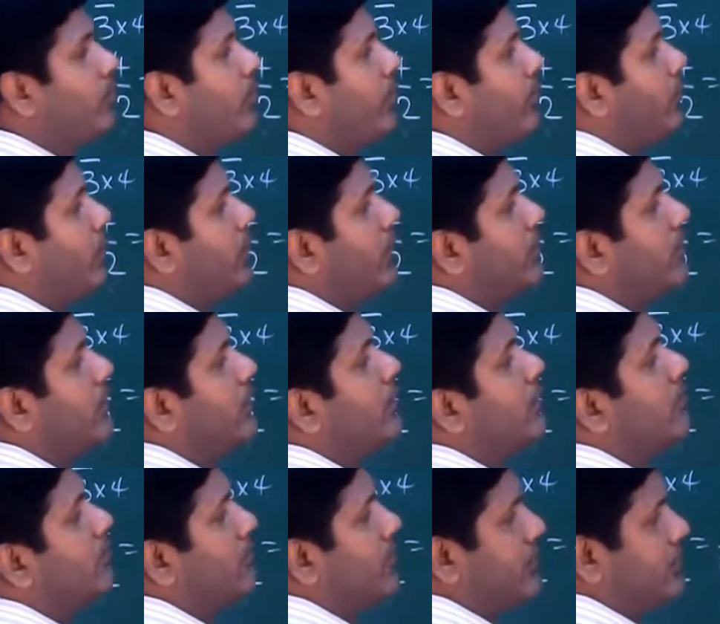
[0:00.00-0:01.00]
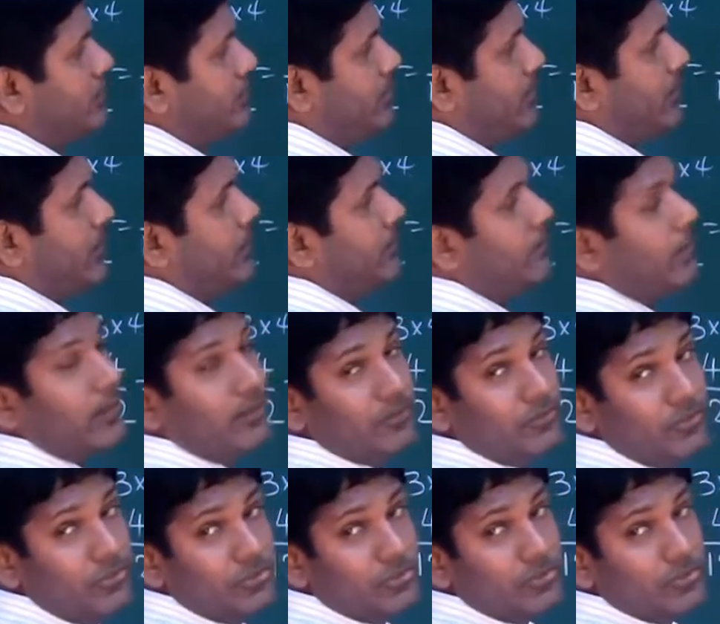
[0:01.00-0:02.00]
what? Multiplying it by
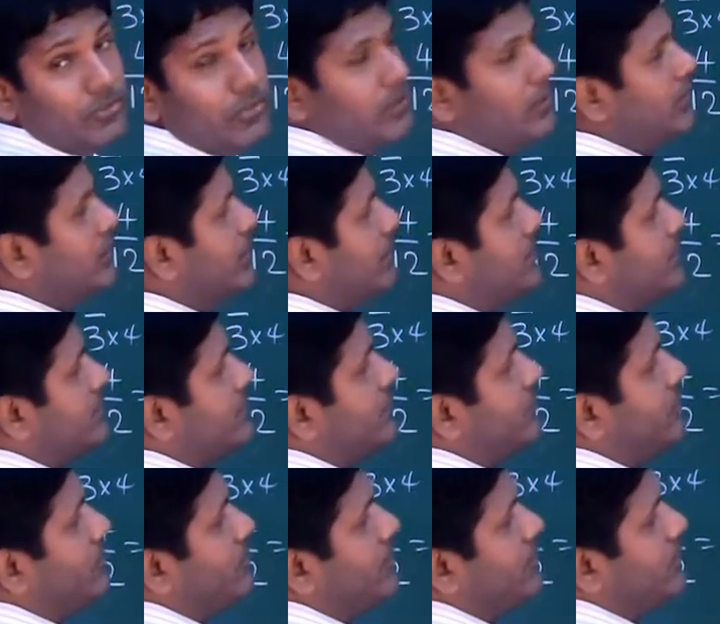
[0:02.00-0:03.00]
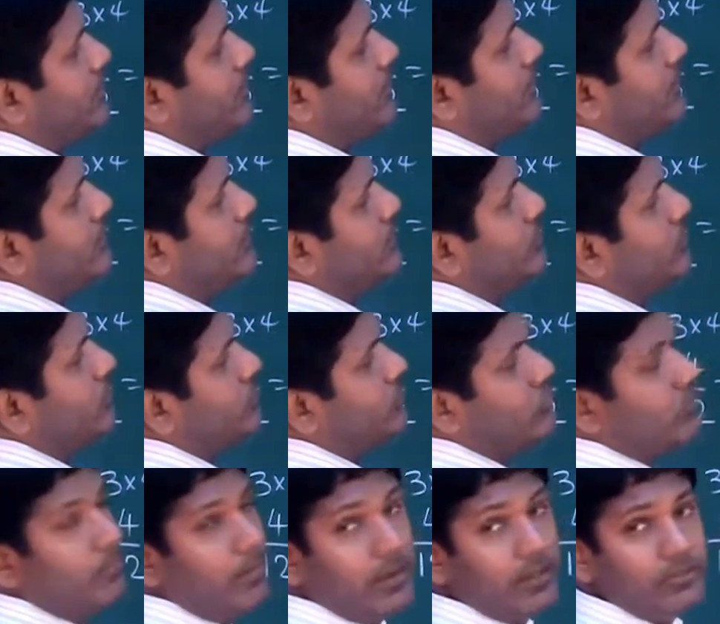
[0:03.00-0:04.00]
2. That means I have to multiply this
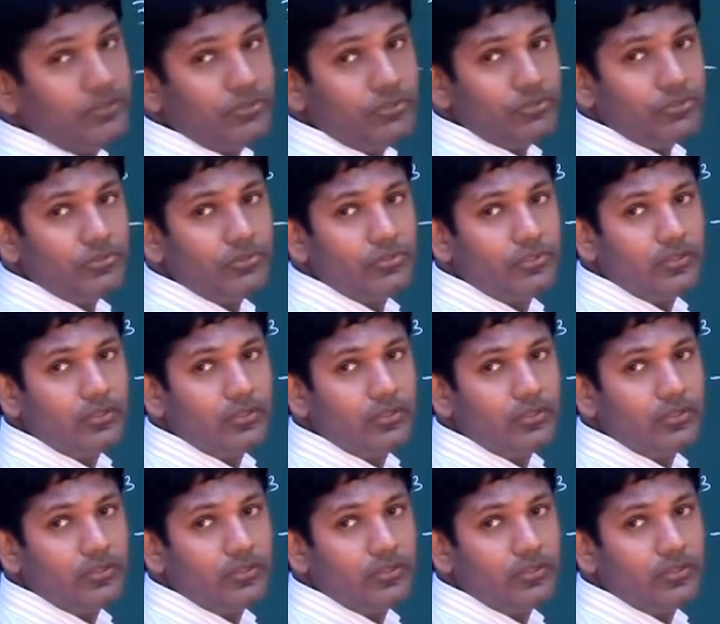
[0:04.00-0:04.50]
also by 2.